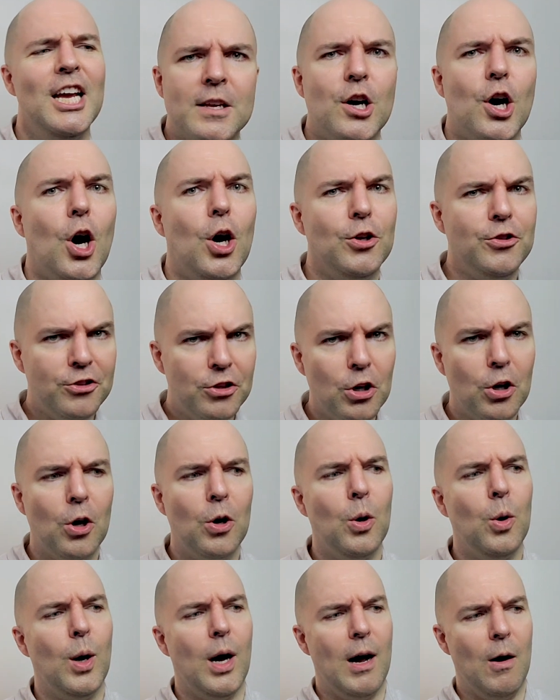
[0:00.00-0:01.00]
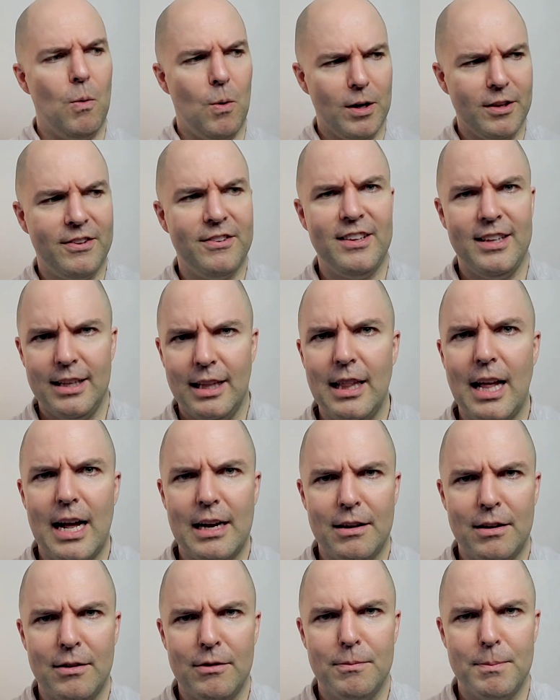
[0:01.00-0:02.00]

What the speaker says: Also, I want to see a lot of